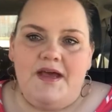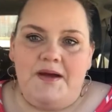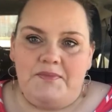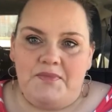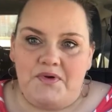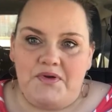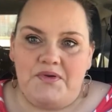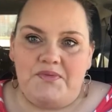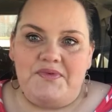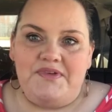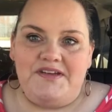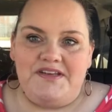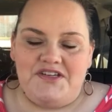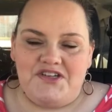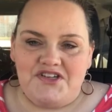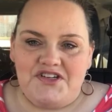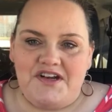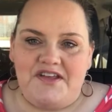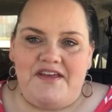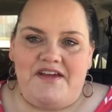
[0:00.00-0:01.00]
I'm more than willing
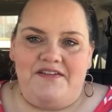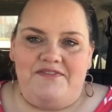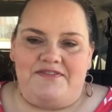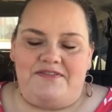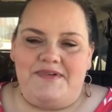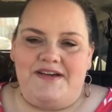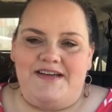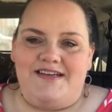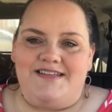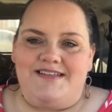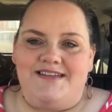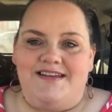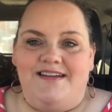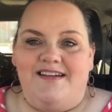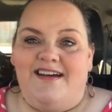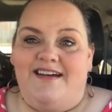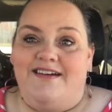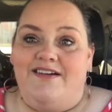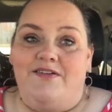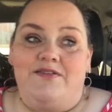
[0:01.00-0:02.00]
to share that information.
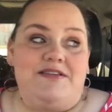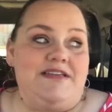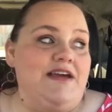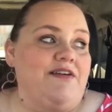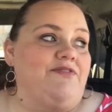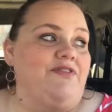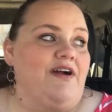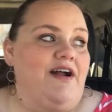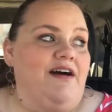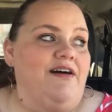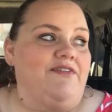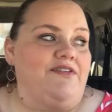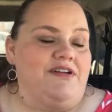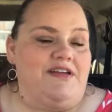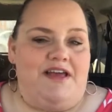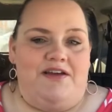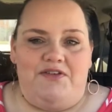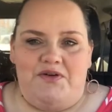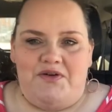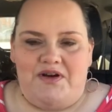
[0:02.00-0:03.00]
It would take forever
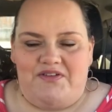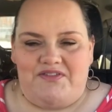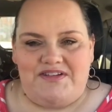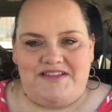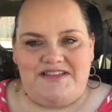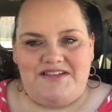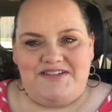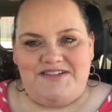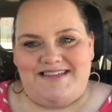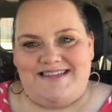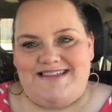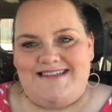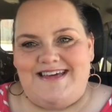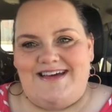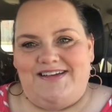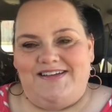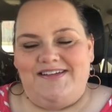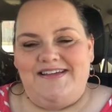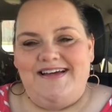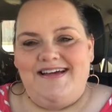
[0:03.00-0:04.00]
to give you every single
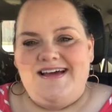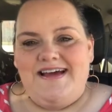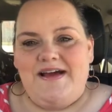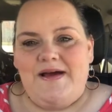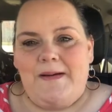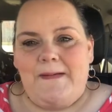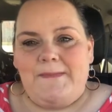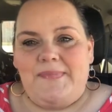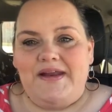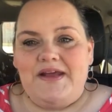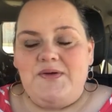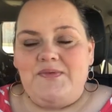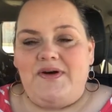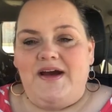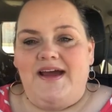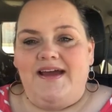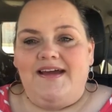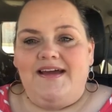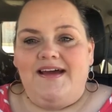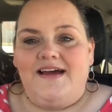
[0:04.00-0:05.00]
detail. But
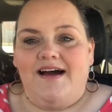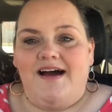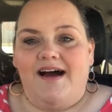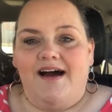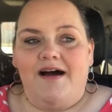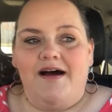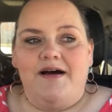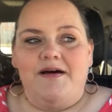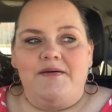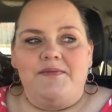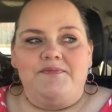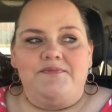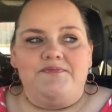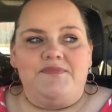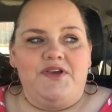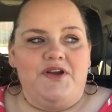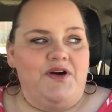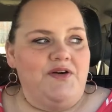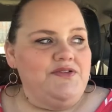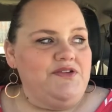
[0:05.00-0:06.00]
anyway, um,
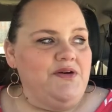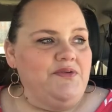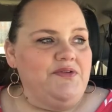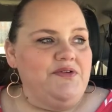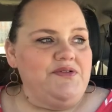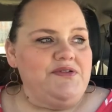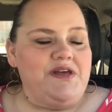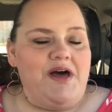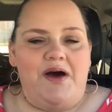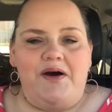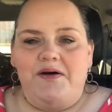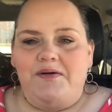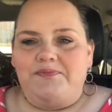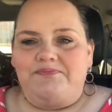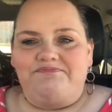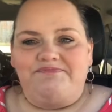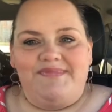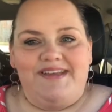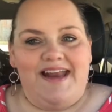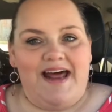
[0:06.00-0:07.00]
you know, don't lose hope.
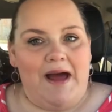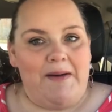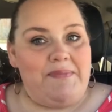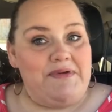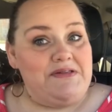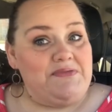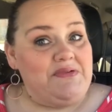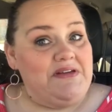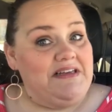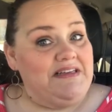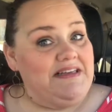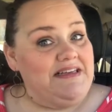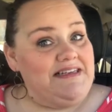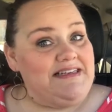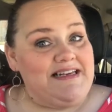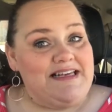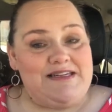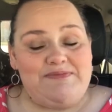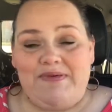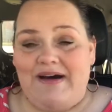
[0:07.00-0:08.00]
It happens when you
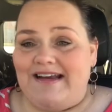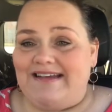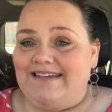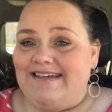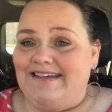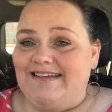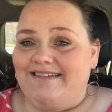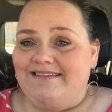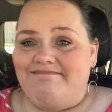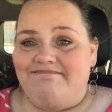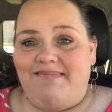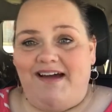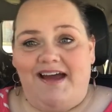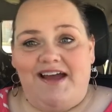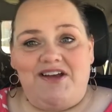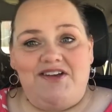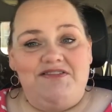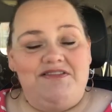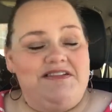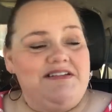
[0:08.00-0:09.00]
least expect it.
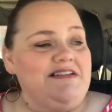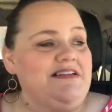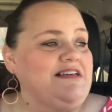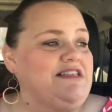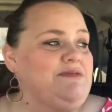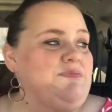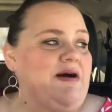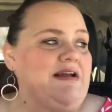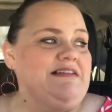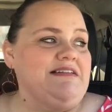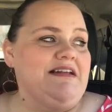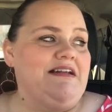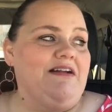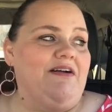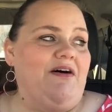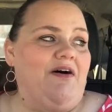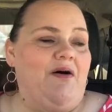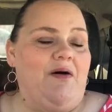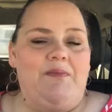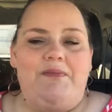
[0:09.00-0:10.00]
I didn't expect it at
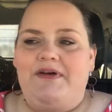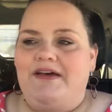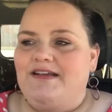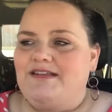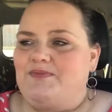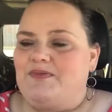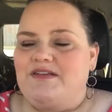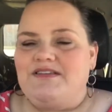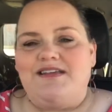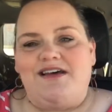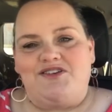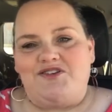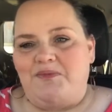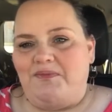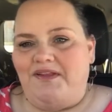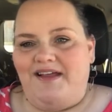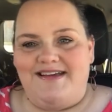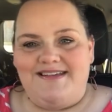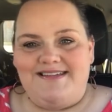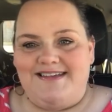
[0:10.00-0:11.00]
all, but it's been such a
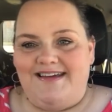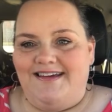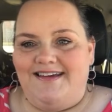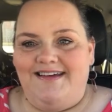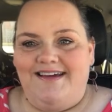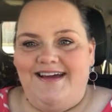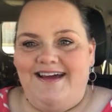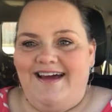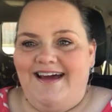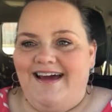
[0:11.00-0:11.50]
blessing.